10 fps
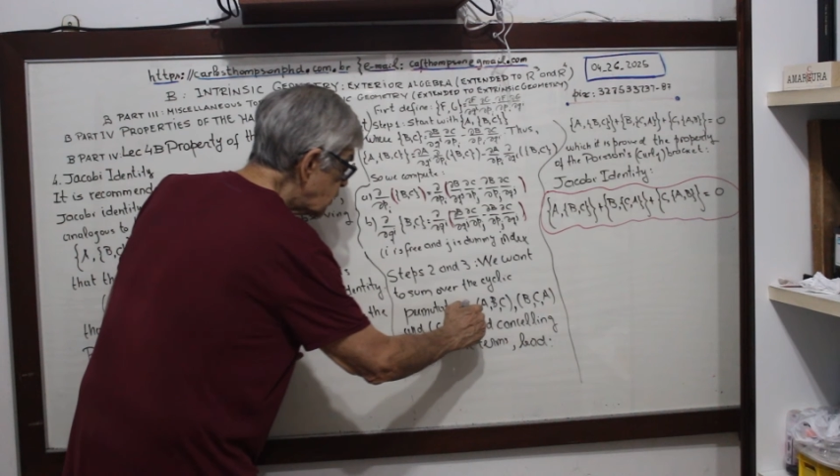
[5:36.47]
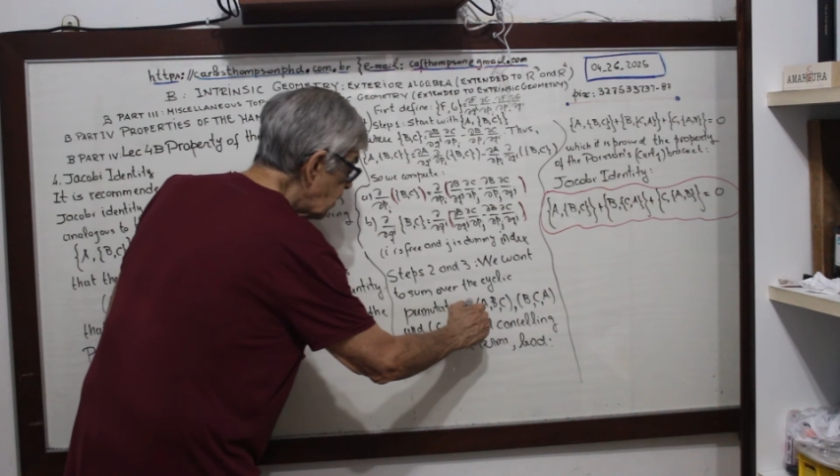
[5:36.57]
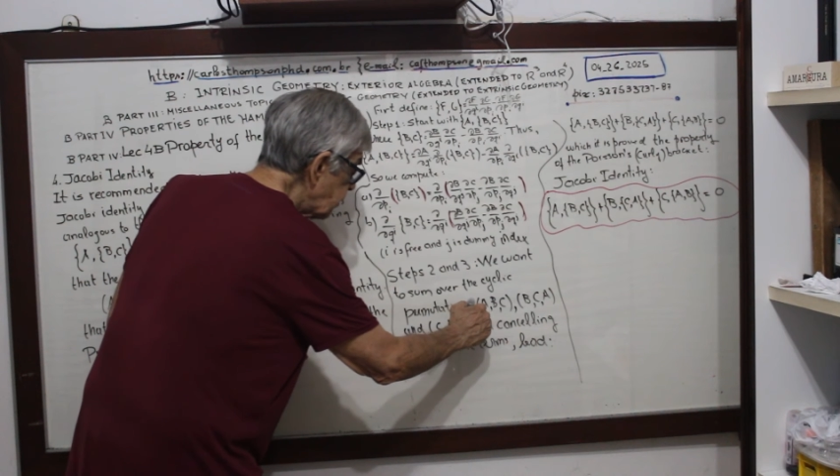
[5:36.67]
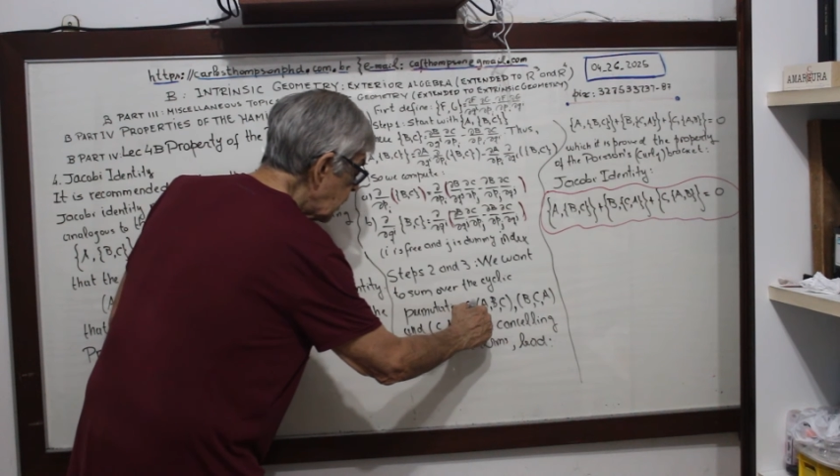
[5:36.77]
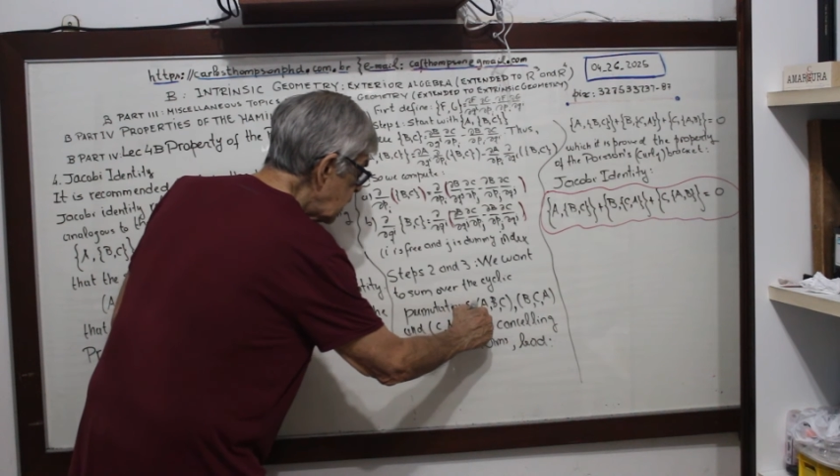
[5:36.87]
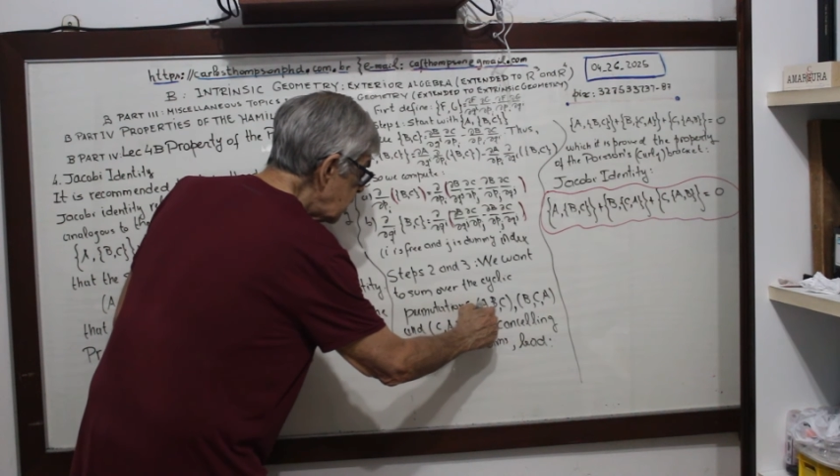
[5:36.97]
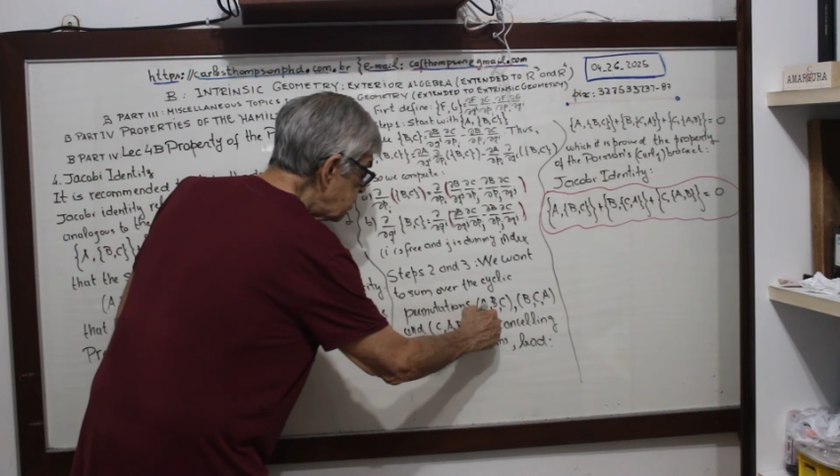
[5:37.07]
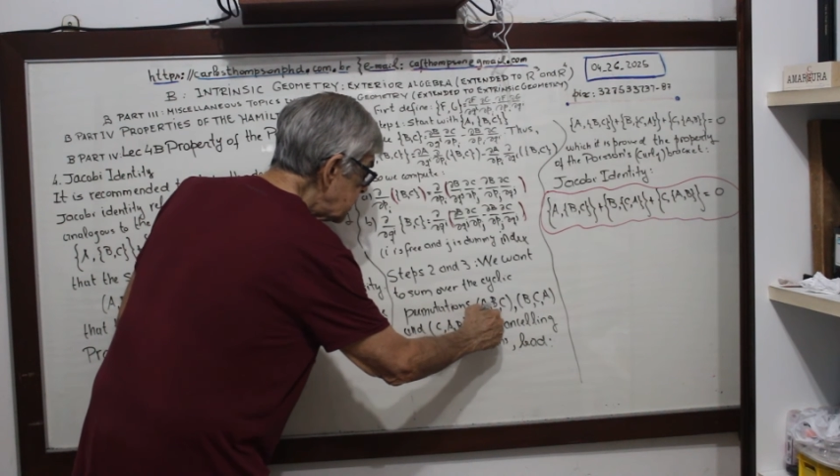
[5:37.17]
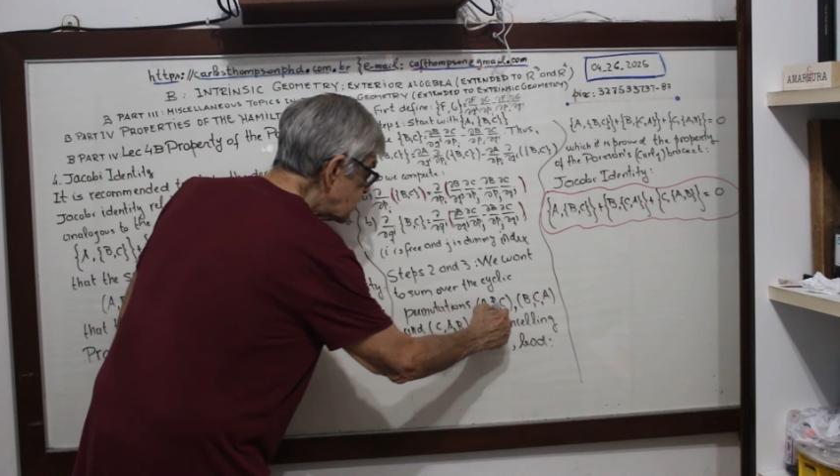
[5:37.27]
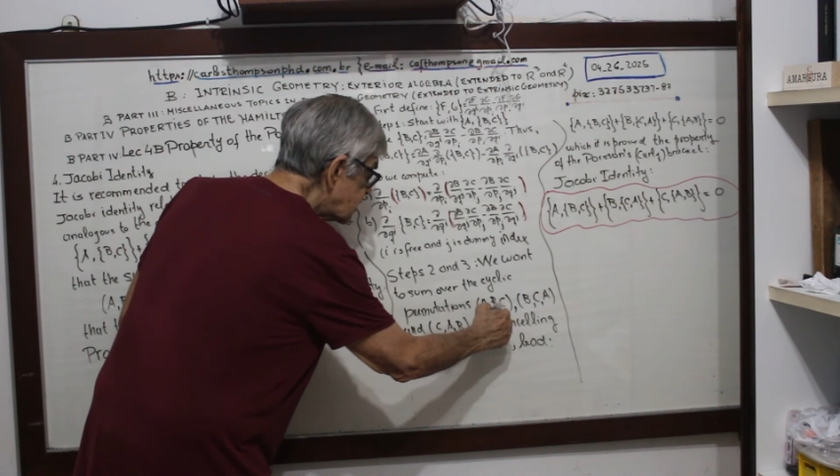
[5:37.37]
you see
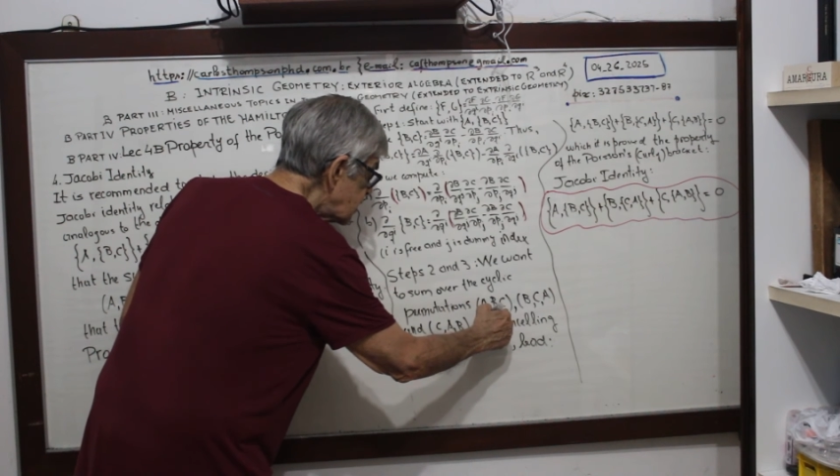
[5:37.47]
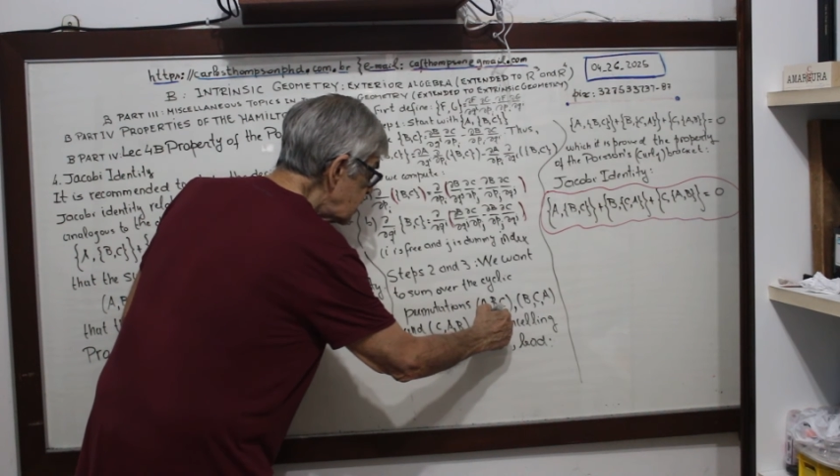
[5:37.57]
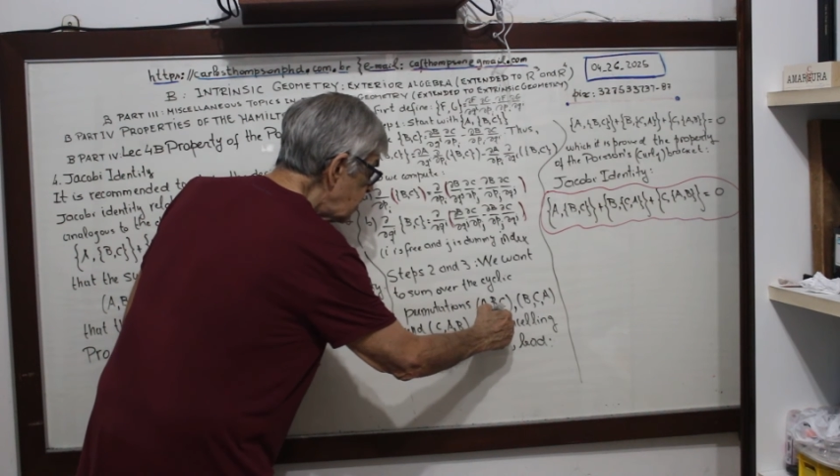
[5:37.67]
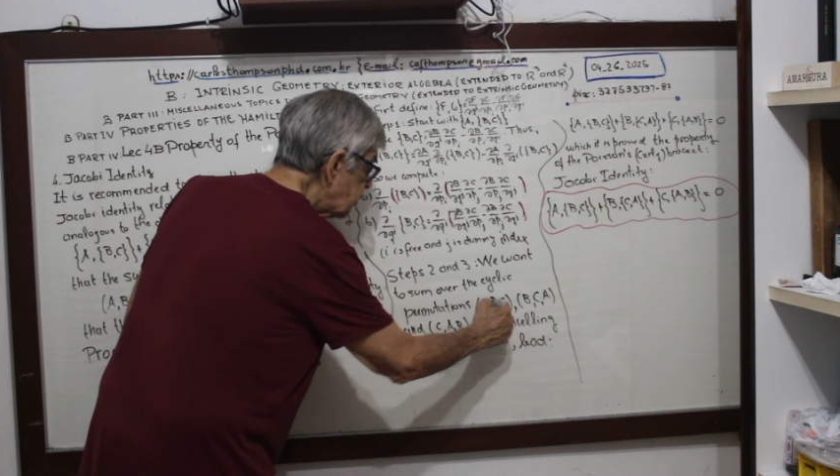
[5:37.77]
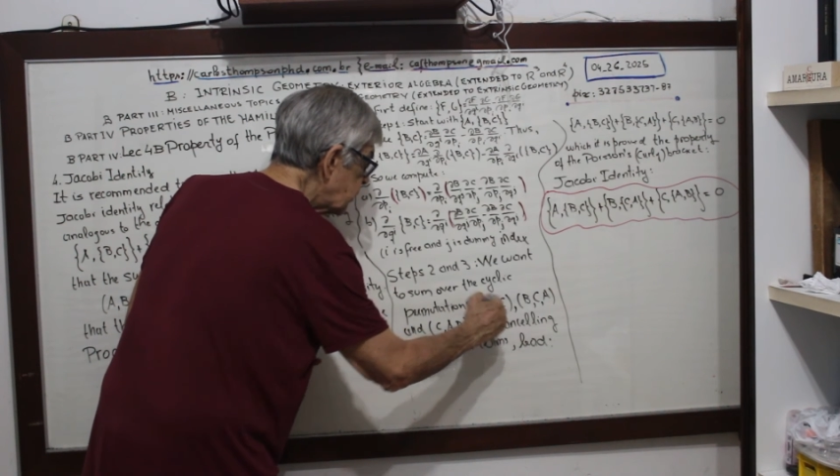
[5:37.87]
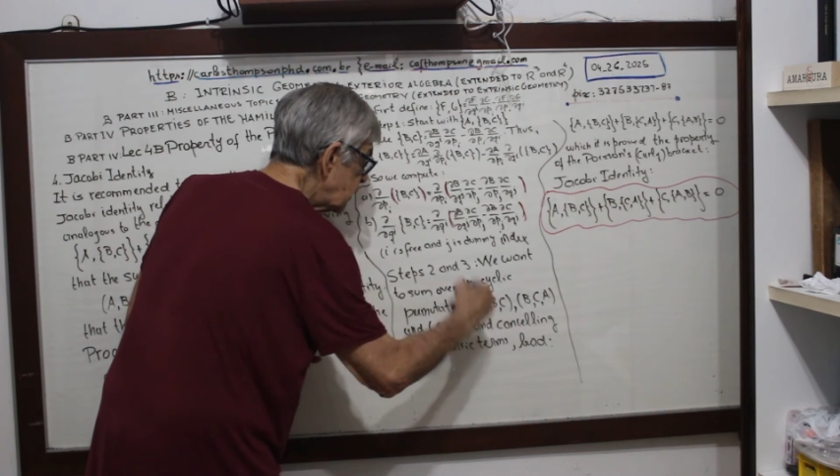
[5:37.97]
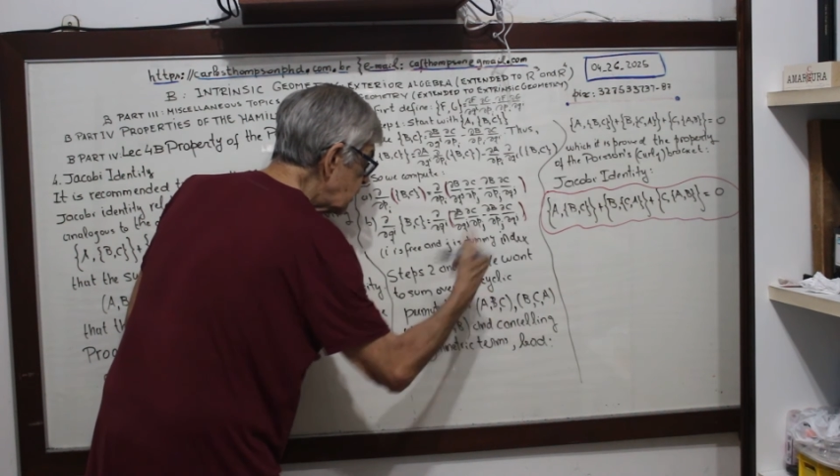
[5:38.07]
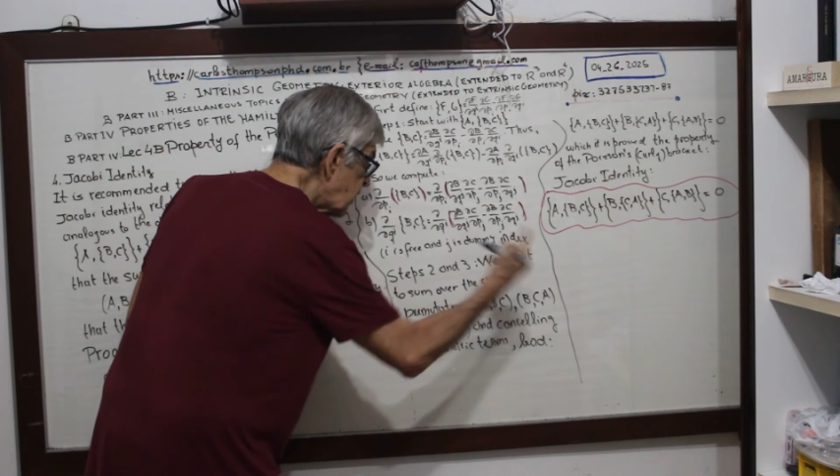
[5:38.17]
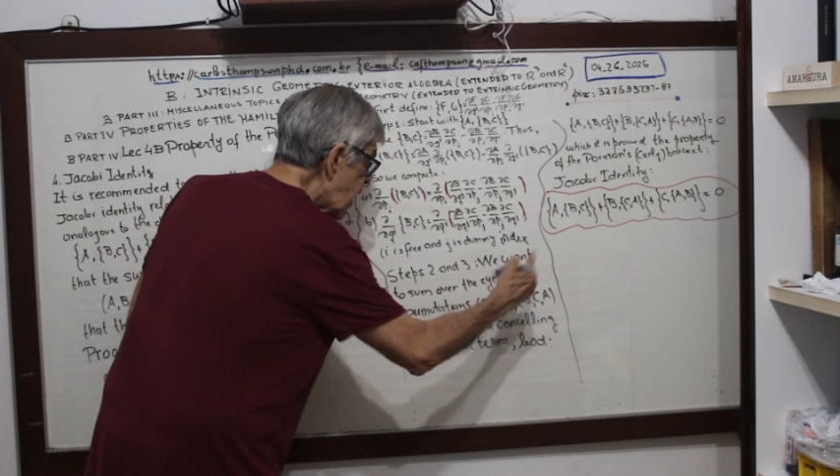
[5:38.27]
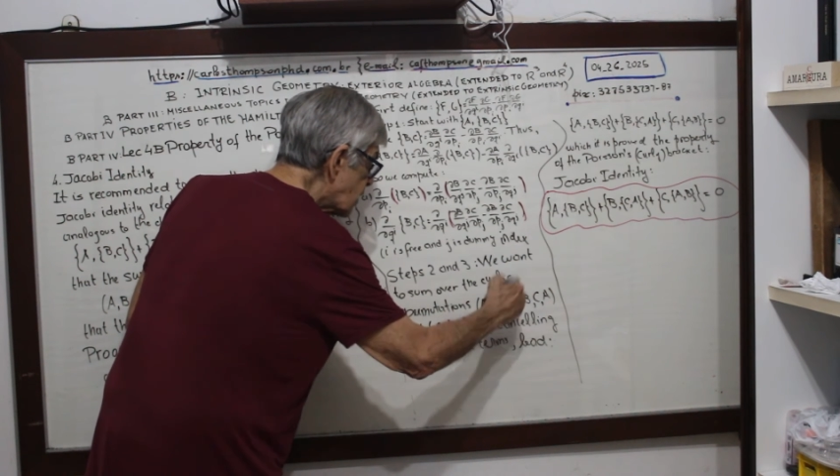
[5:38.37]
ABC,
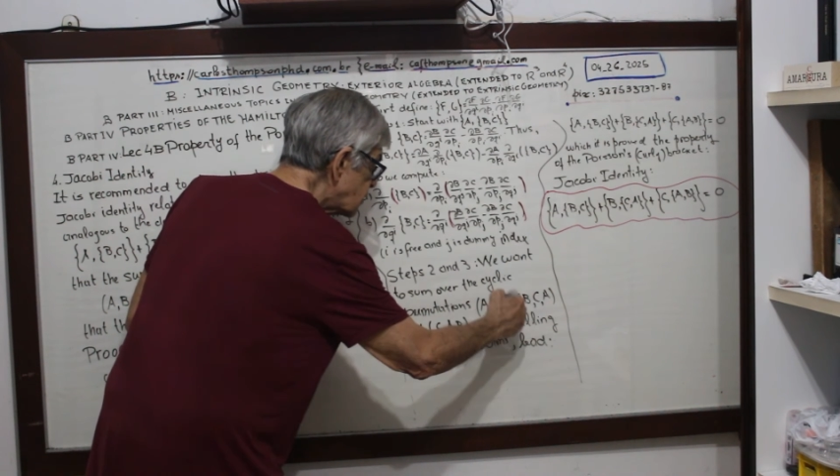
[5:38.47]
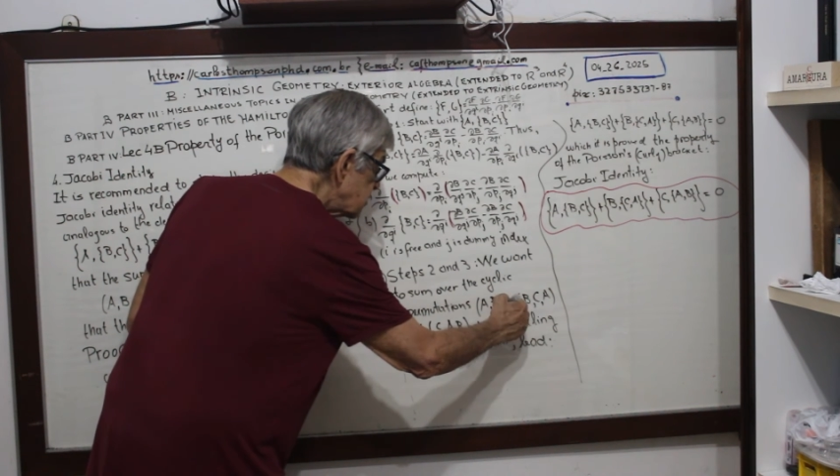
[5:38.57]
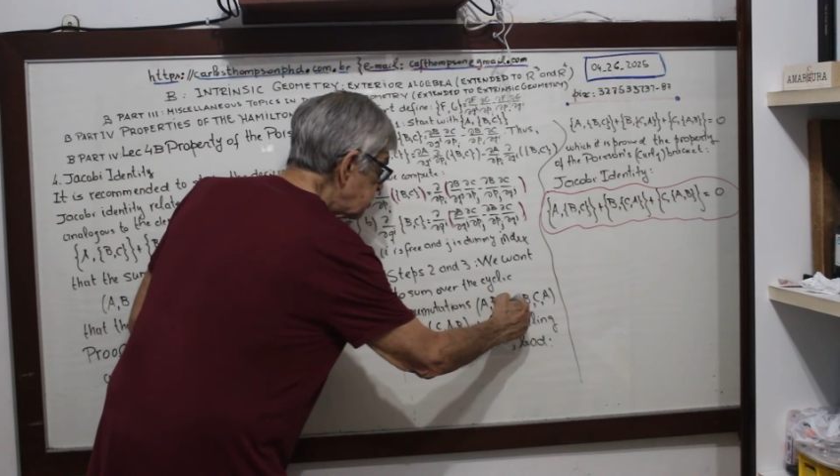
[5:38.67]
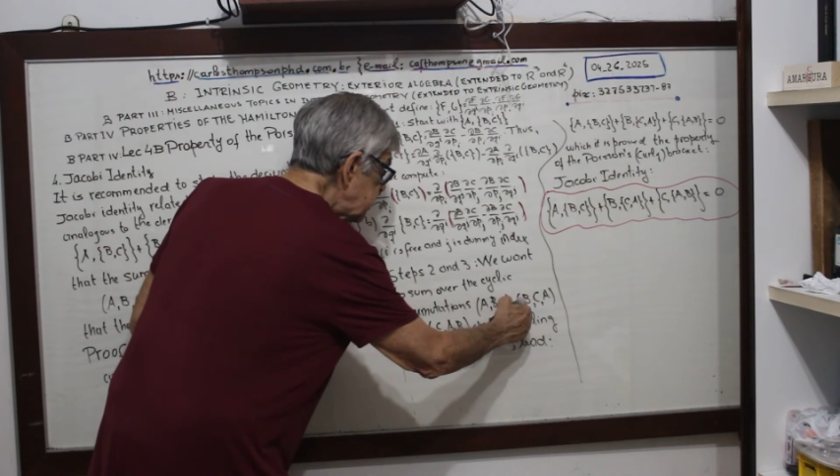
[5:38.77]
the next,